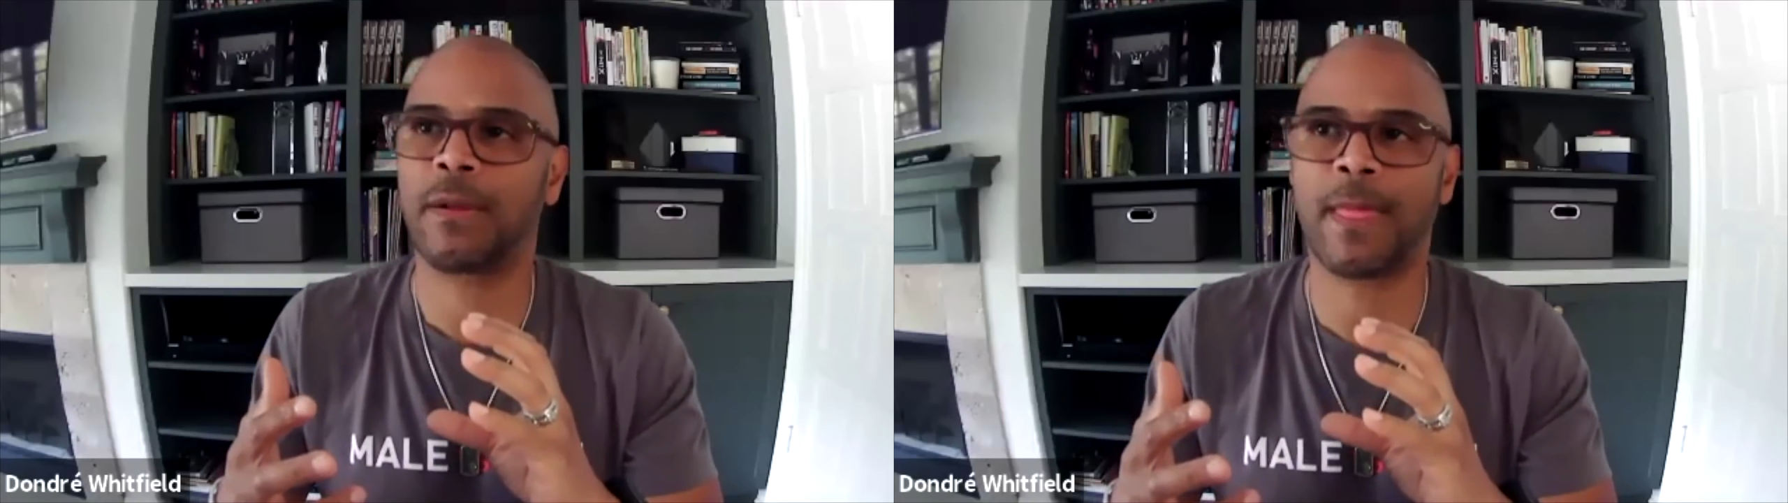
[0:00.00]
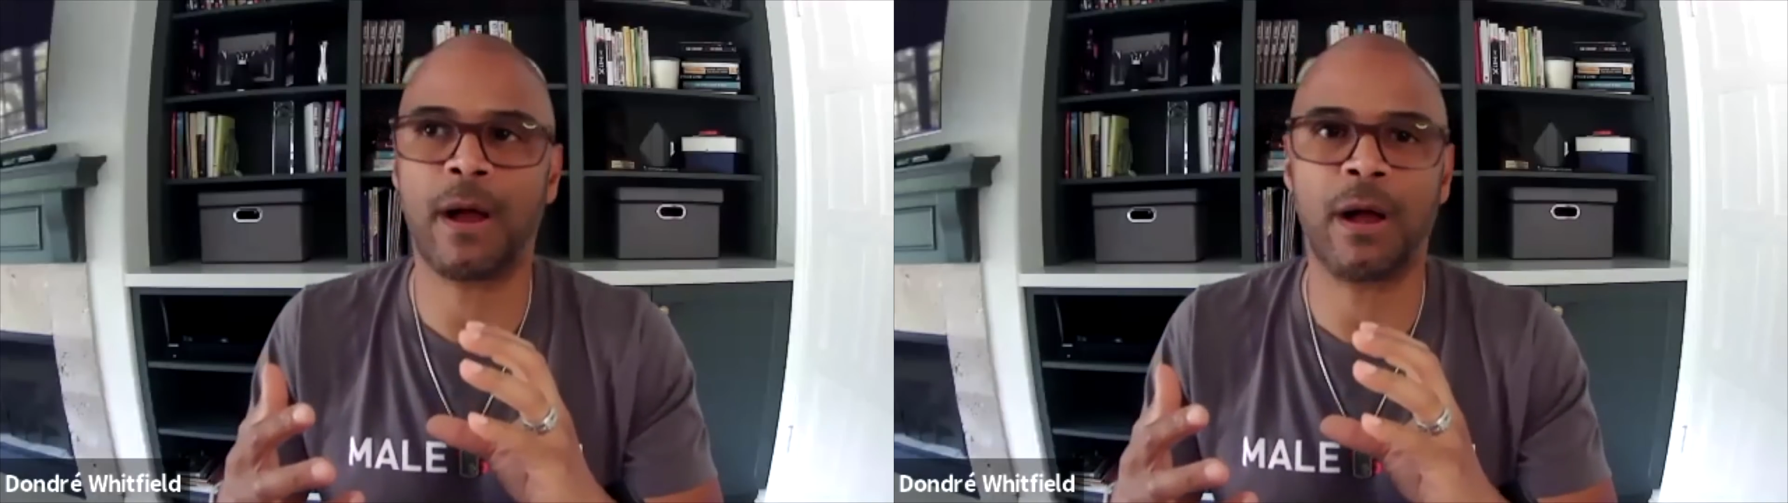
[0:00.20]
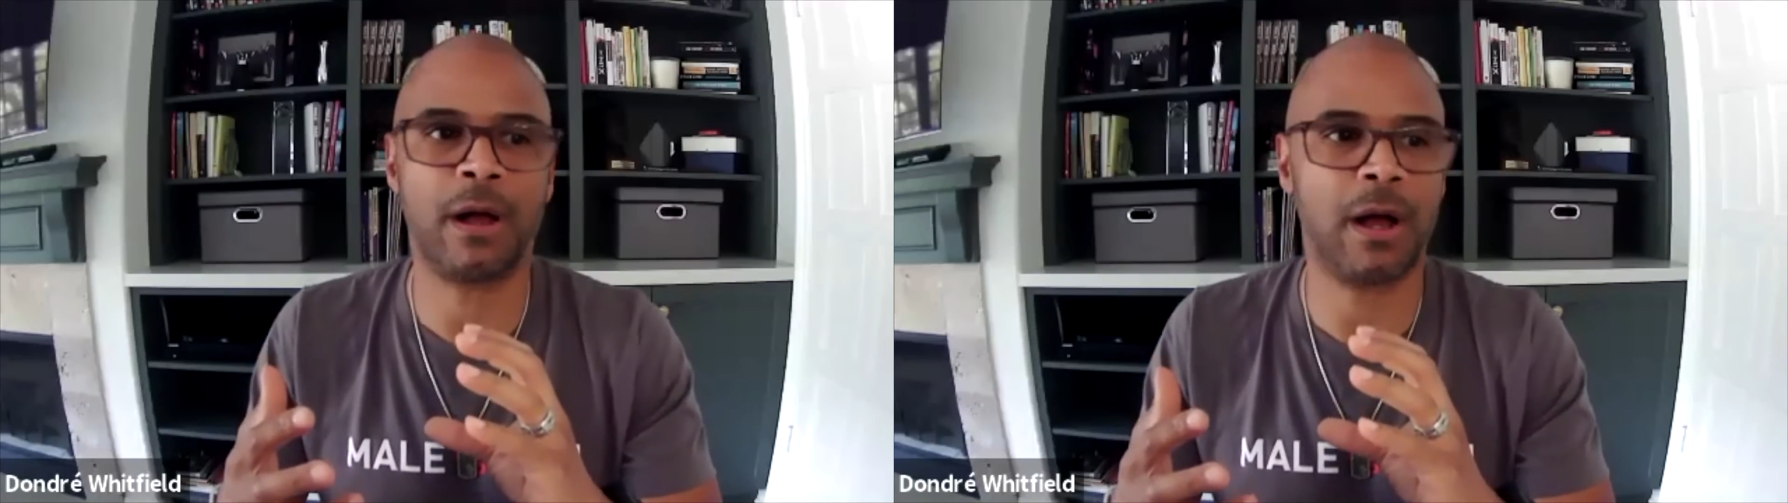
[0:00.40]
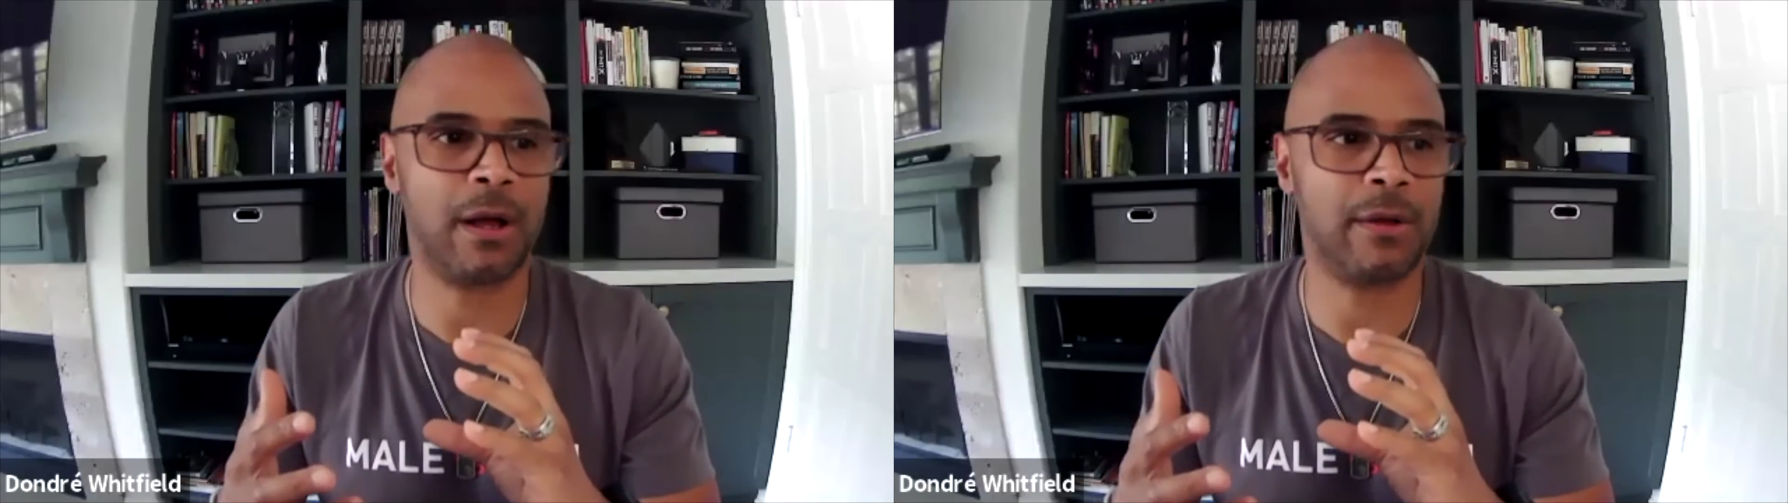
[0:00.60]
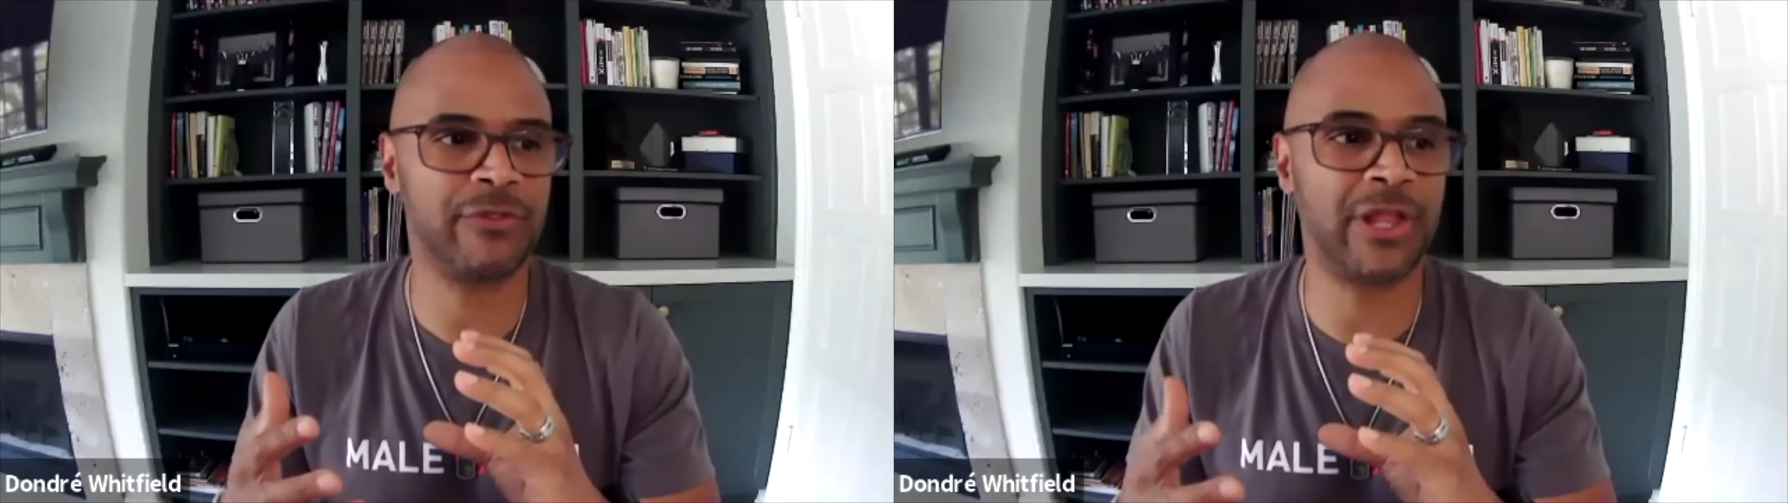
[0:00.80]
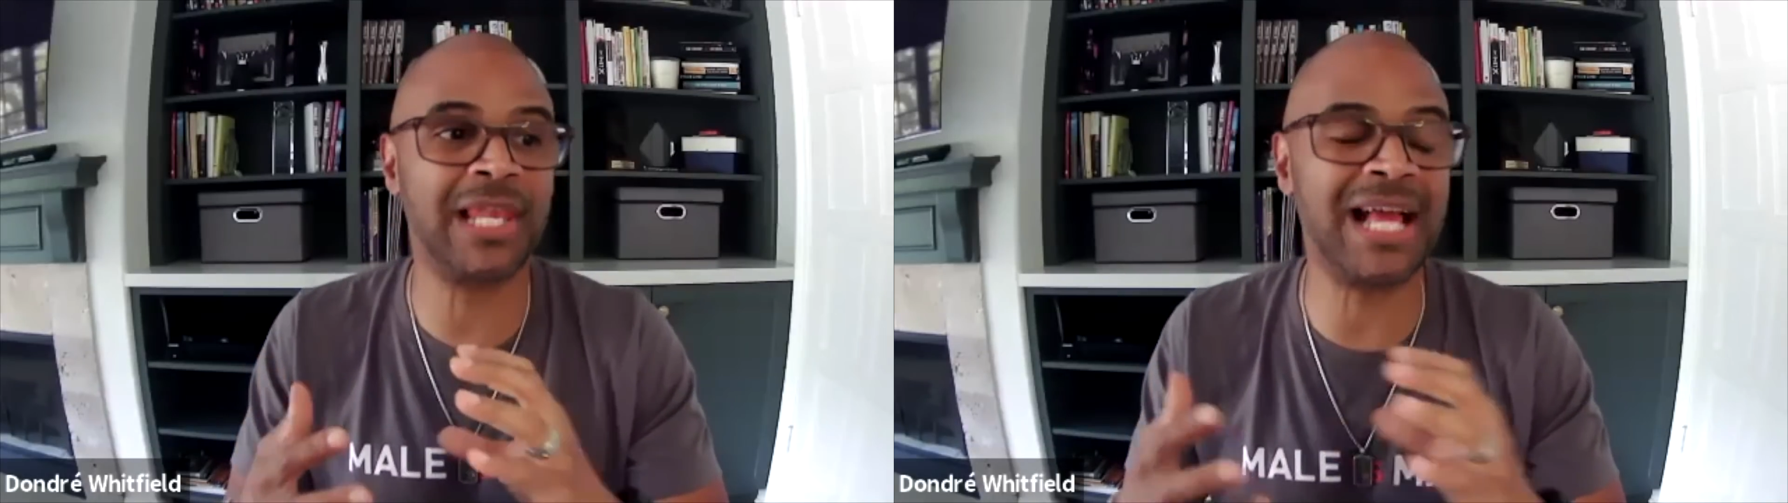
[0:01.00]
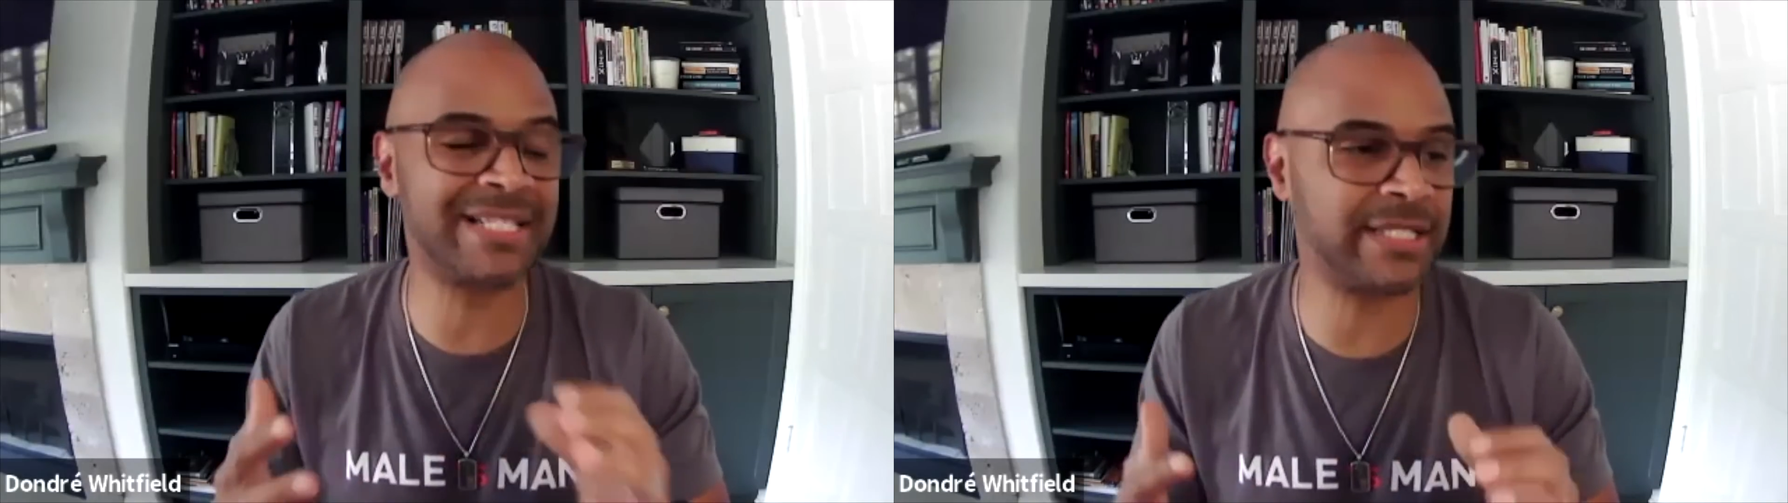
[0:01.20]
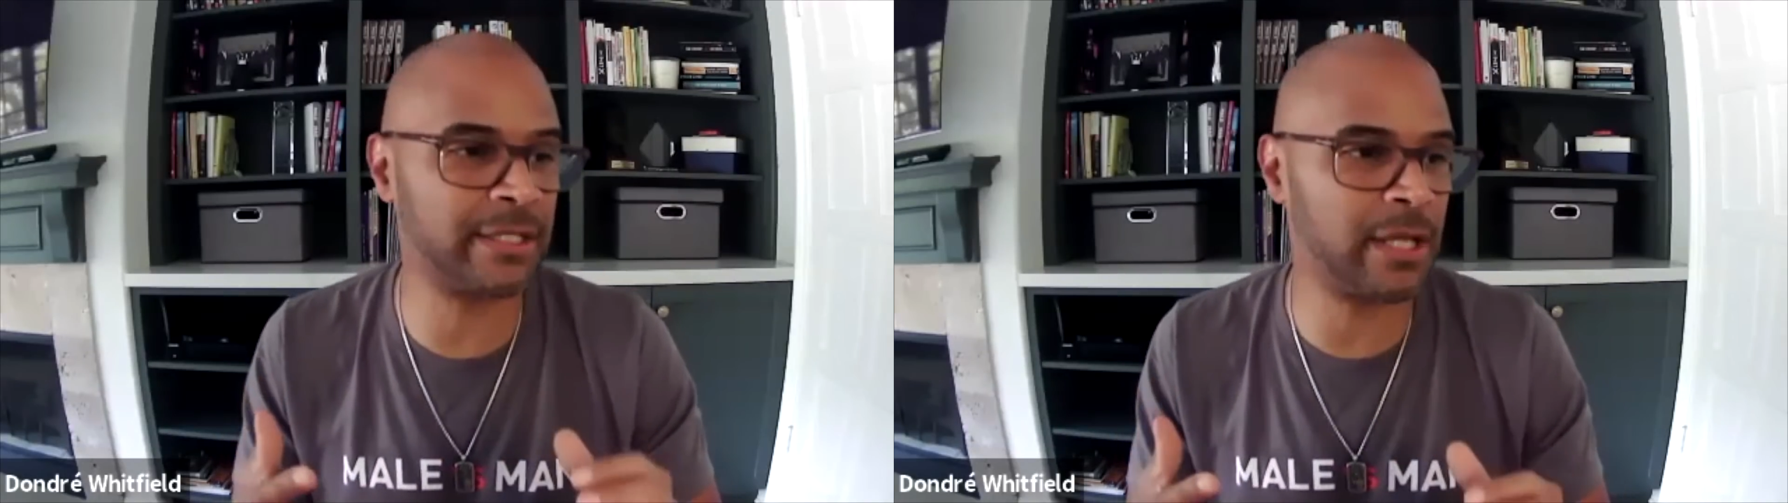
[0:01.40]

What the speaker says: the lesson